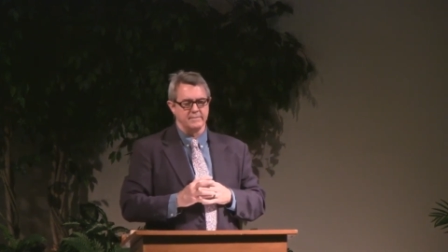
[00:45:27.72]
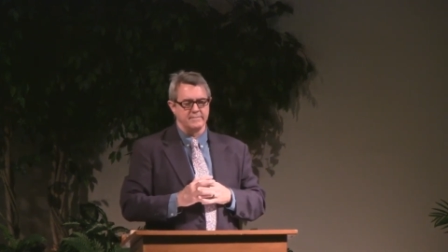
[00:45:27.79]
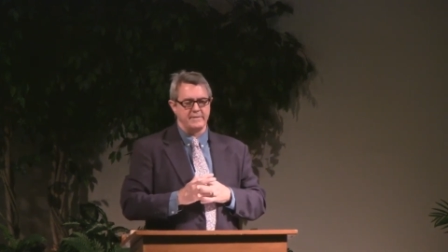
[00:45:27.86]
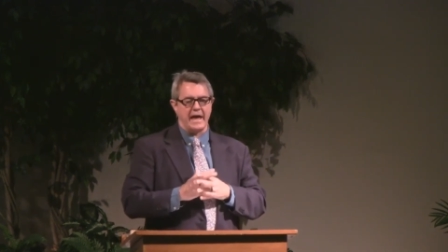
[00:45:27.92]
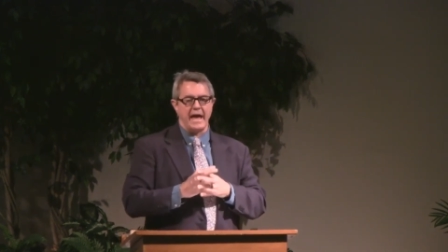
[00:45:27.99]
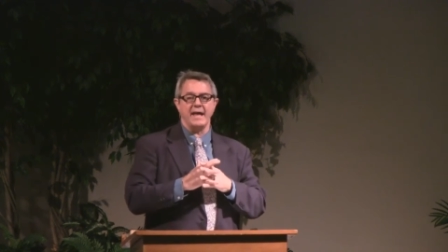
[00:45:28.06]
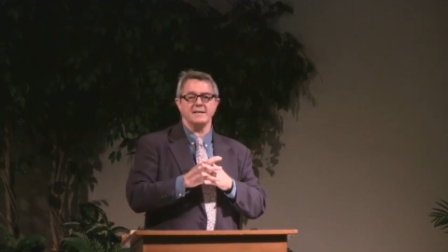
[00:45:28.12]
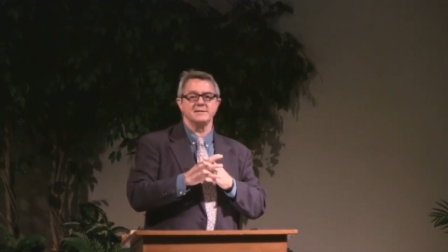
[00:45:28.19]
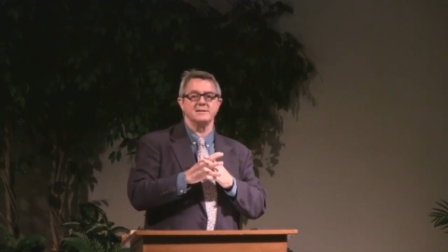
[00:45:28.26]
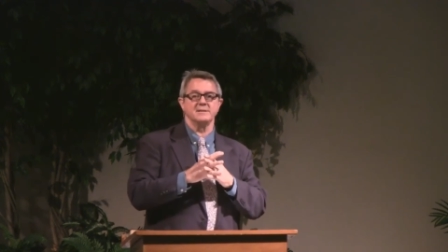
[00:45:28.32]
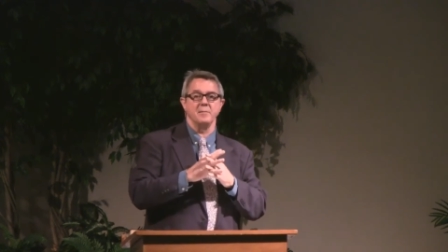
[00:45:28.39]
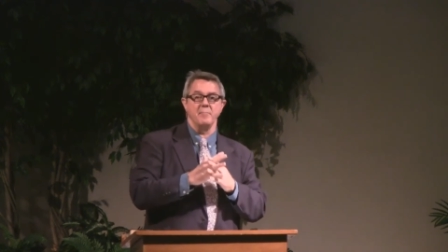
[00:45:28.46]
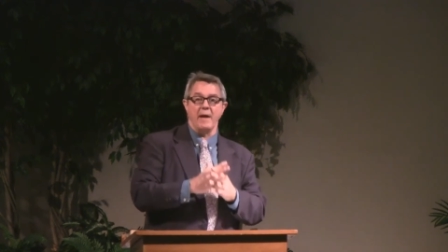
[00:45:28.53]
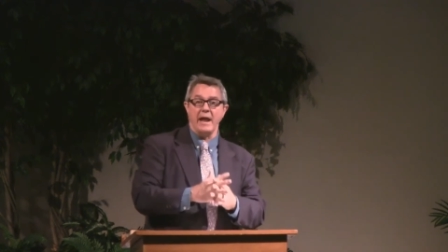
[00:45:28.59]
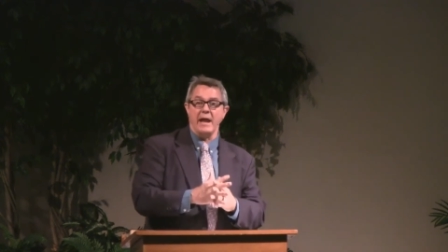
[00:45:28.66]
That's
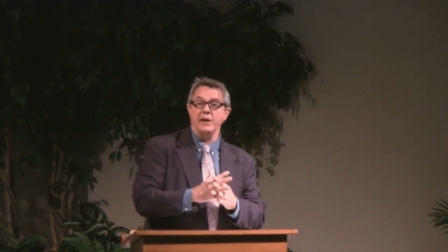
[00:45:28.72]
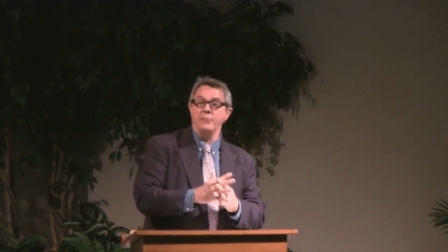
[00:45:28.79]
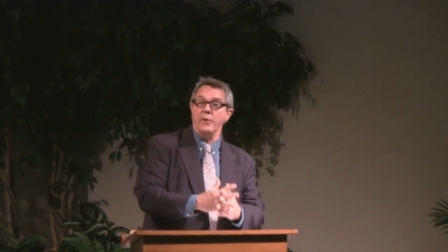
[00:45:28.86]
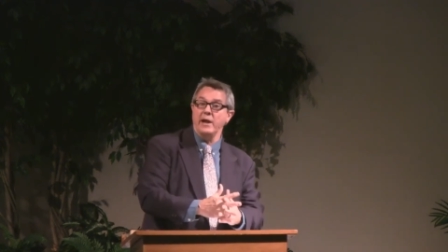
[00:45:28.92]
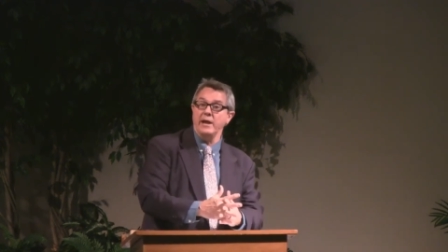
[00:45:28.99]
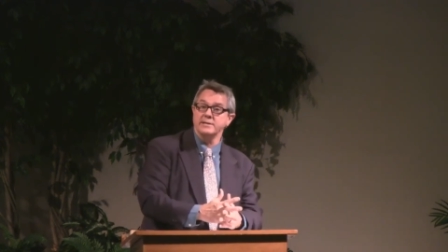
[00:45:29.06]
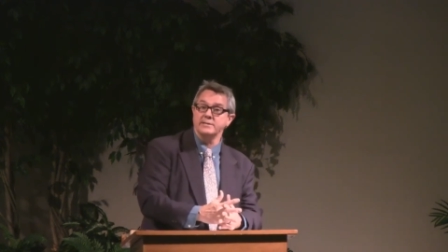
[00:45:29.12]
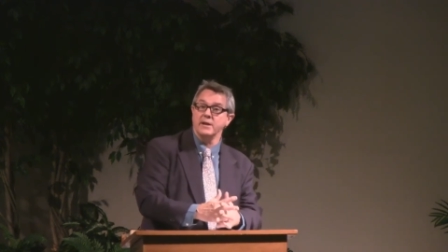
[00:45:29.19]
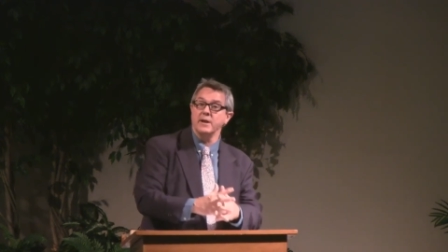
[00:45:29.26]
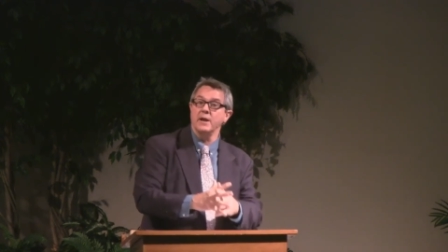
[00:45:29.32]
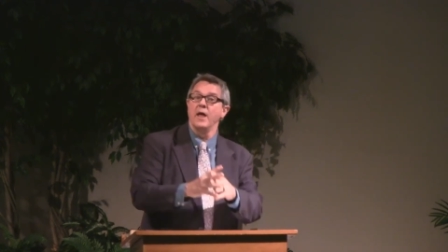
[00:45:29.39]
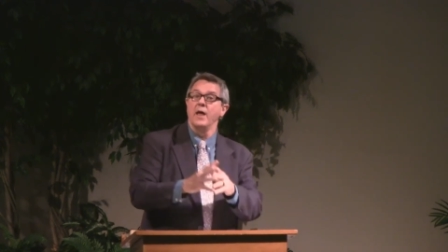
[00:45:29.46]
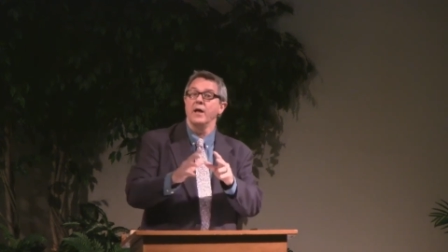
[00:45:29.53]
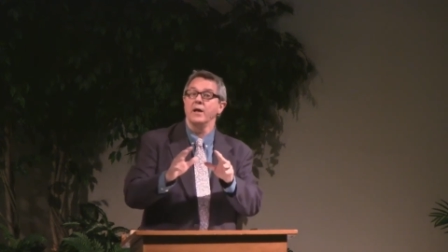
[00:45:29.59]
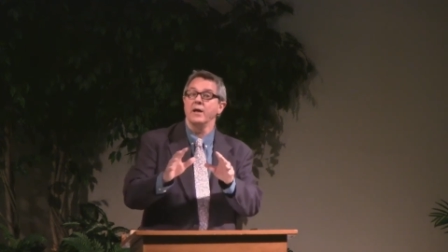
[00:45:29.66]
the main reason
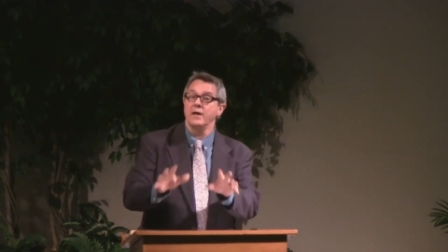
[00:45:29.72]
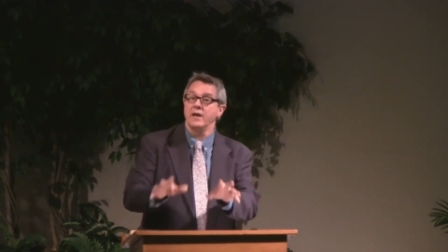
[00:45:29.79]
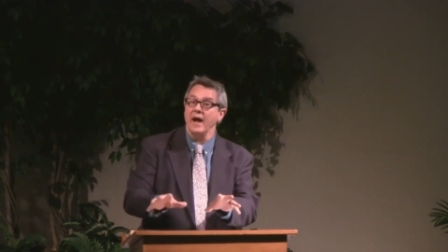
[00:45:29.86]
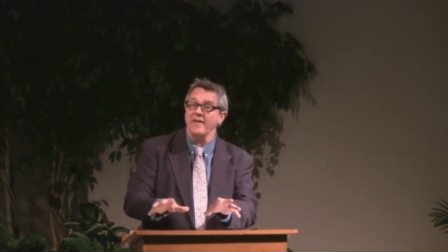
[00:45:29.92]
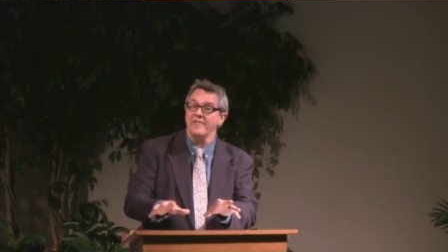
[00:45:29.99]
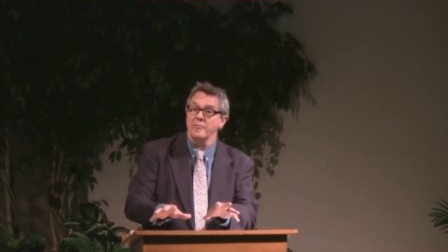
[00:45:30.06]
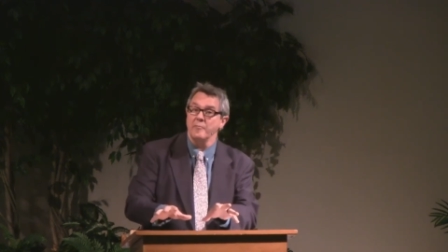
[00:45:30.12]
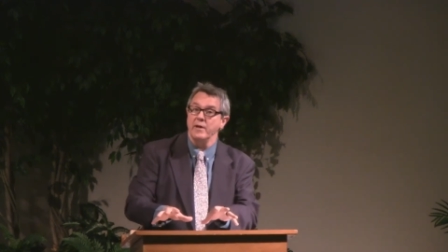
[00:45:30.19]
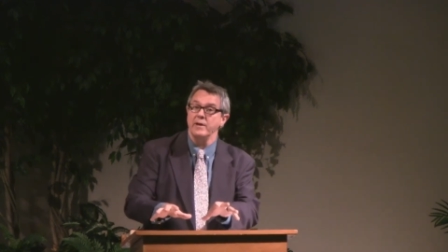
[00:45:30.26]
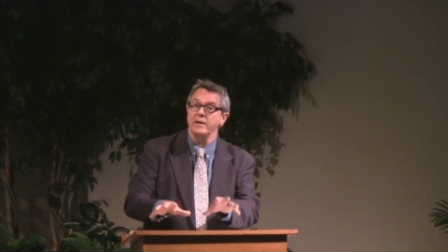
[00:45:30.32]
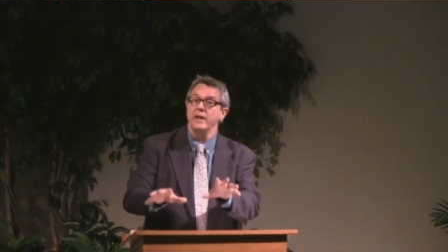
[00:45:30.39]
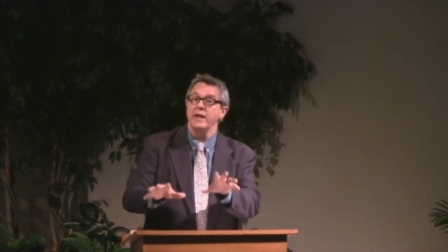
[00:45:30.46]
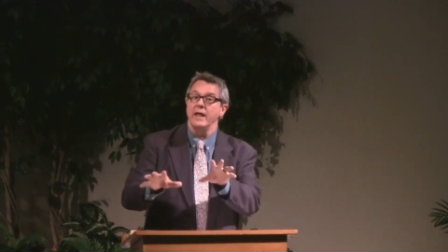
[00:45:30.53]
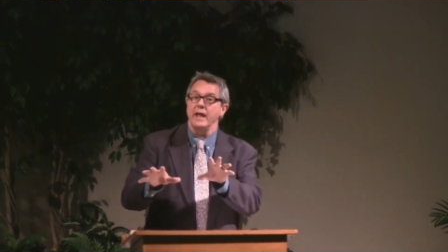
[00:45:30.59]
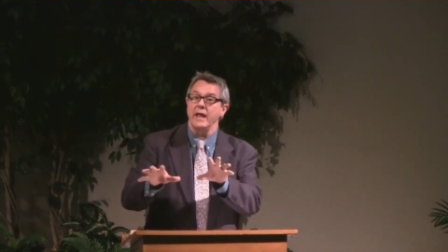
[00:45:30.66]
government
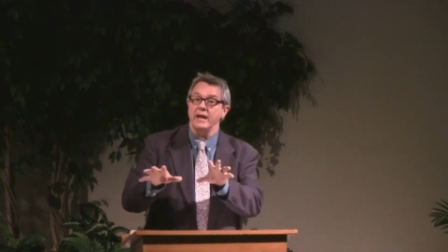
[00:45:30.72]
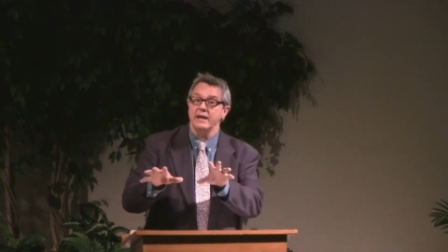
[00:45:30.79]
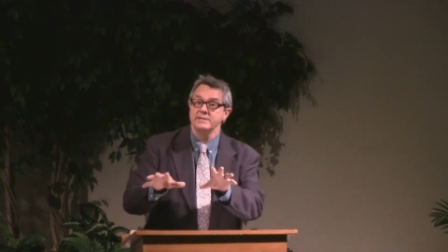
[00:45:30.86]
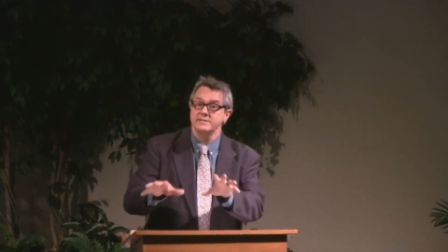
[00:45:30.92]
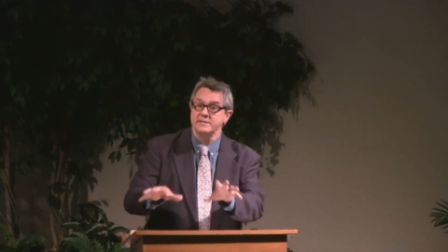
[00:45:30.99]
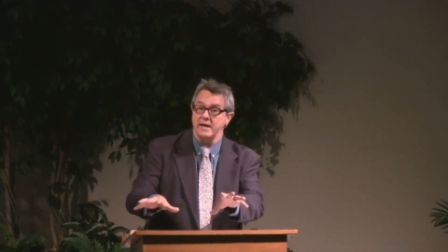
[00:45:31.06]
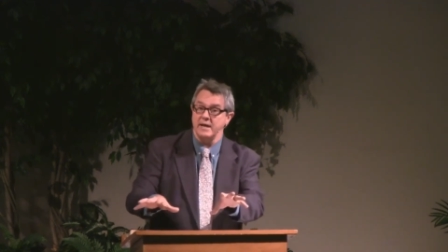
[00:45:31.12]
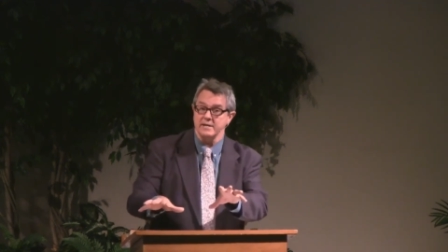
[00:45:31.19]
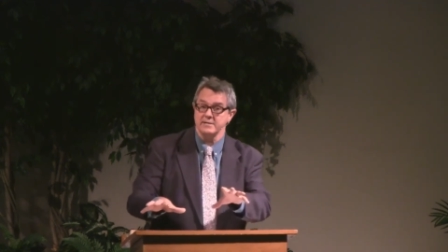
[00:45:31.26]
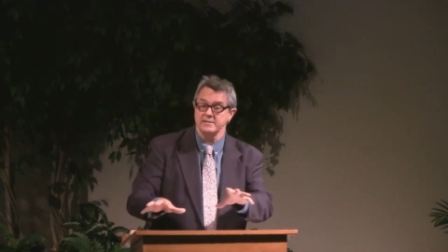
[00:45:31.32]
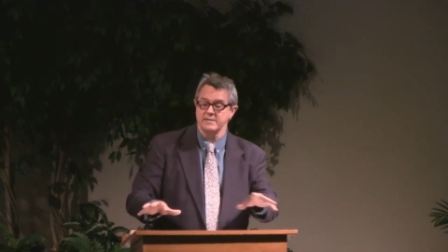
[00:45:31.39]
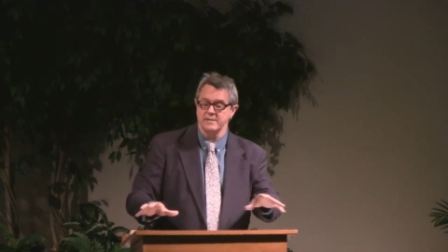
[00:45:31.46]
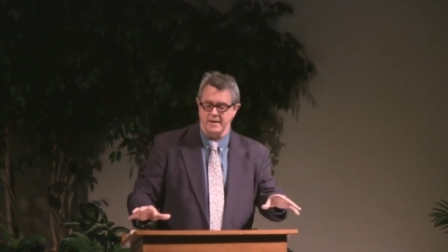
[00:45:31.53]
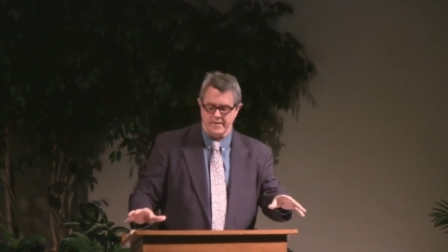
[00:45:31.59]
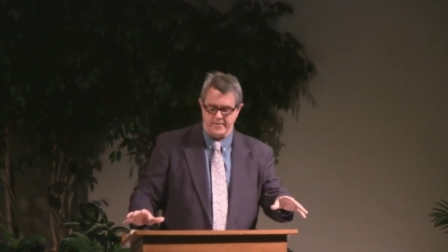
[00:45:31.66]
exists.